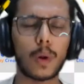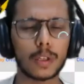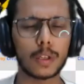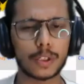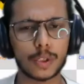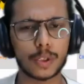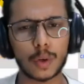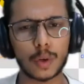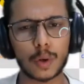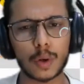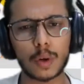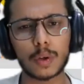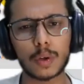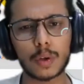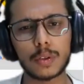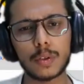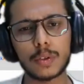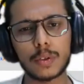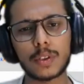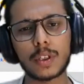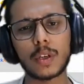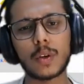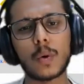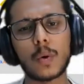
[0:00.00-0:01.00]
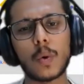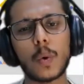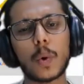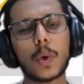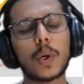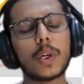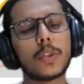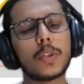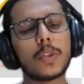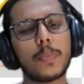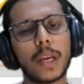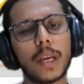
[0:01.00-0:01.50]
we all saw you see
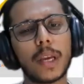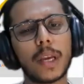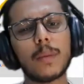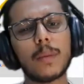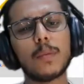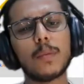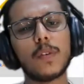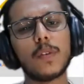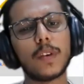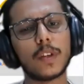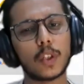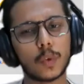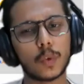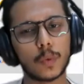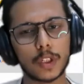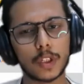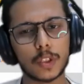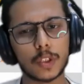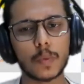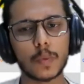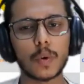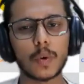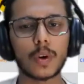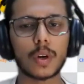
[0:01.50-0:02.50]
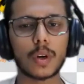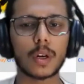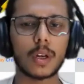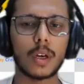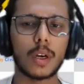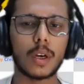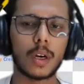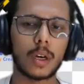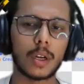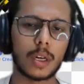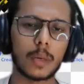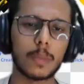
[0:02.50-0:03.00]
courts begin moving towards
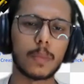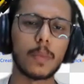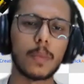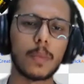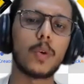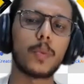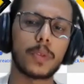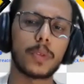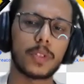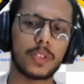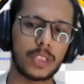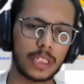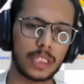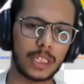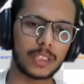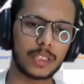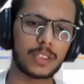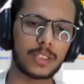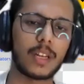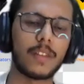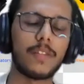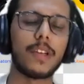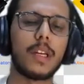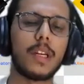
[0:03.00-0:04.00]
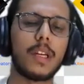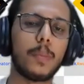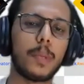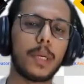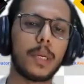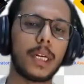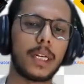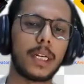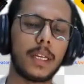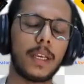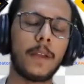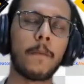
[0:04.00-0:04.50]
more uh, remote proceedings and
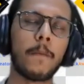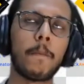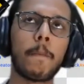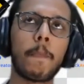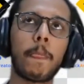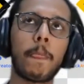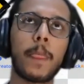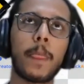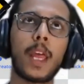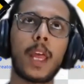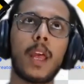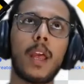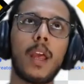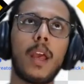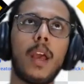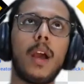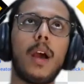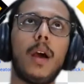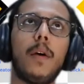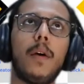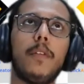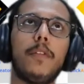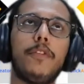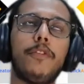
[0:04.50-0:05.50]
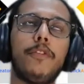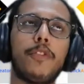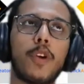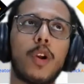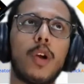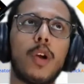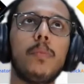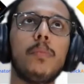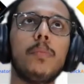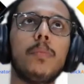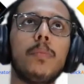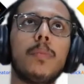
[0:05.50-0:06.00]
availability
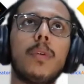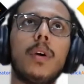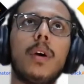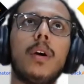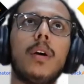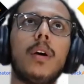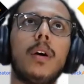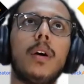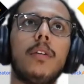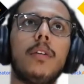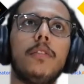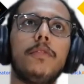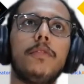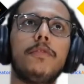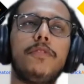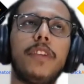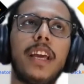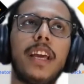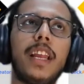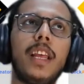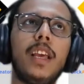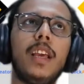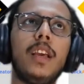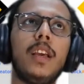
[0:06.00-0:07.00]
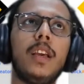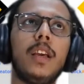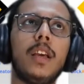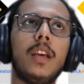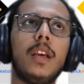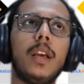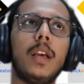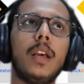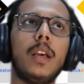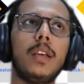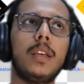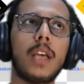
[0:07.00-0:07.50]
from a
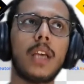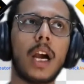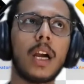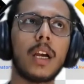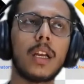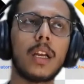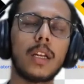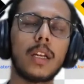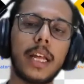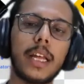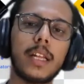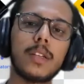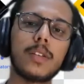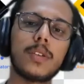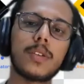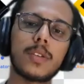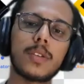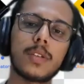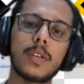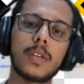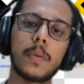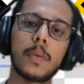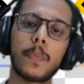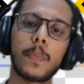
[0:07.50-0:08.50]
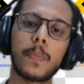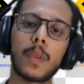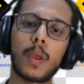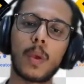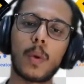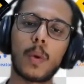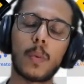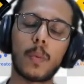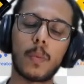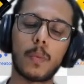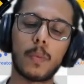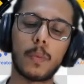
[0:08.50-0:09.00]
very young lens
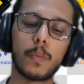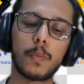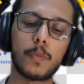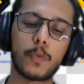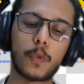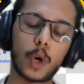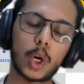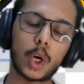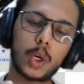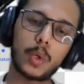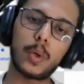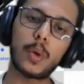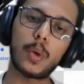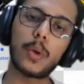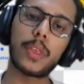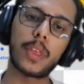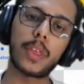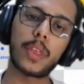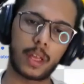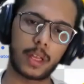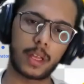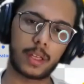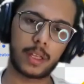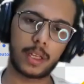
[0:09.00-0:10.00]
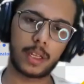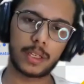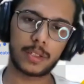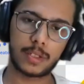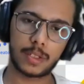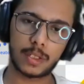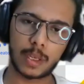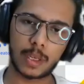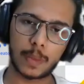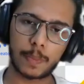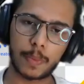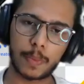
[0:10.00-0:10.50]
what do you think?
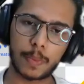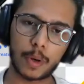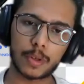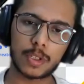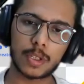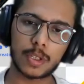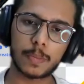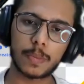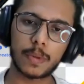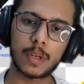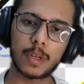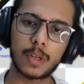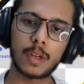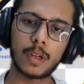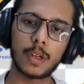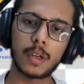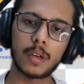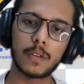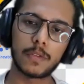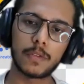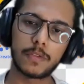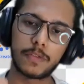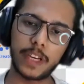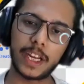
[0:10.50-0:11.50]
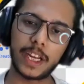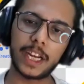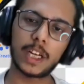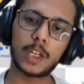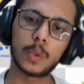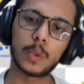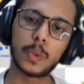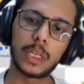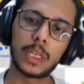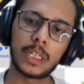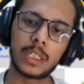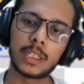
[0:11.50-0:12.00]
Is this a possible
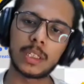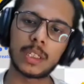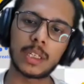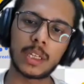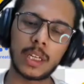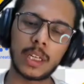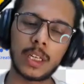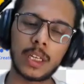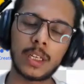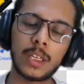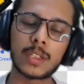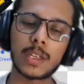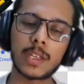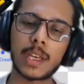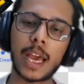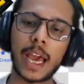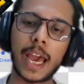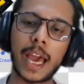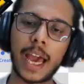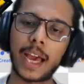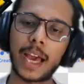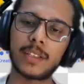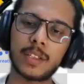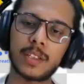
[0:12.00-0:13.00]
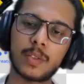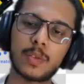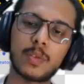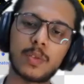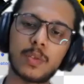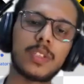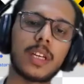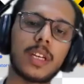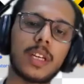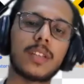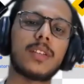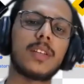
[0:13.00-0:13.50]
way to increase
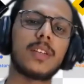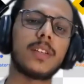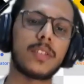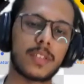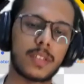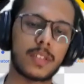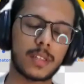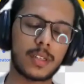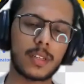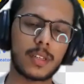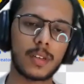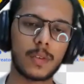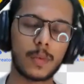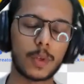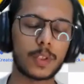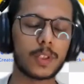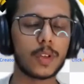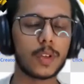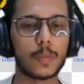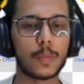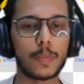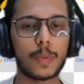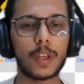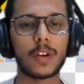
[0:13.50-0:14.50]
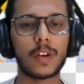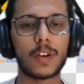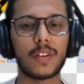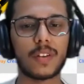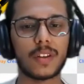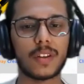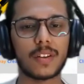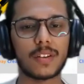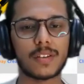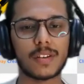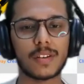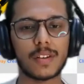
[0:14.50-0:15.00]
access to justice? What's your
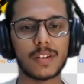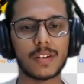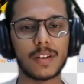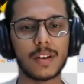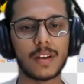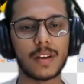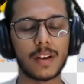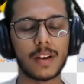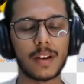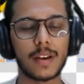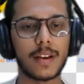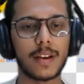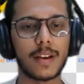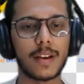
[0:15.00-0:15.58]
opinion on this?